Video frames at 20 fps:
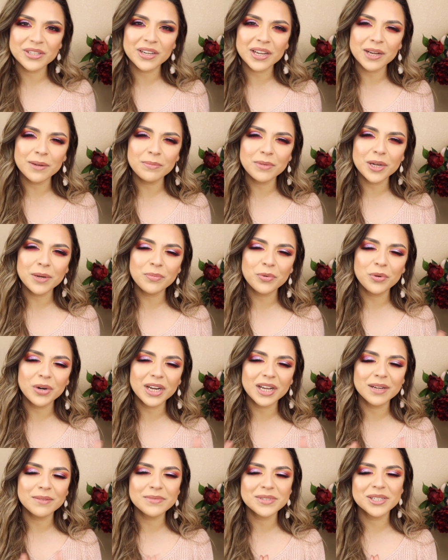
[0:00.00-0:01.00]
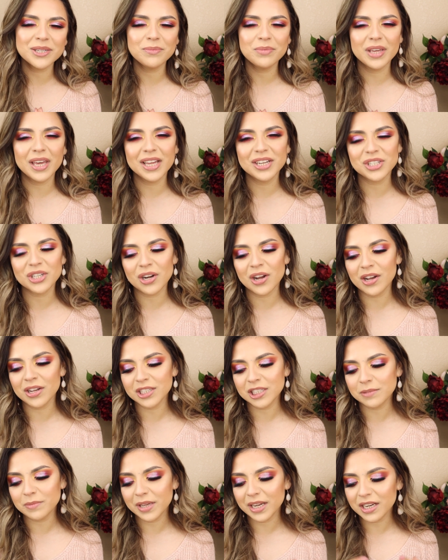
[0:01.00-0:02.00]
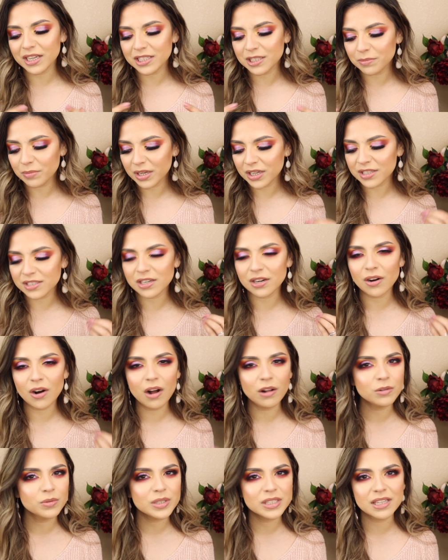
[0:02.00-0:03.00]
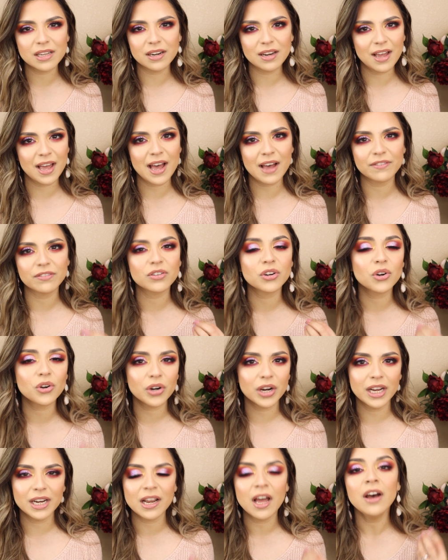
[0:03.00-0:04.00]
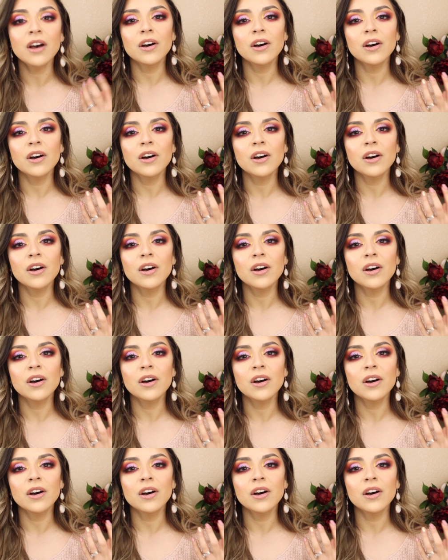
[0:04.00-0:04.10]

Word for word: to come up when it comes to BH Cosmetics because they're always gonna have great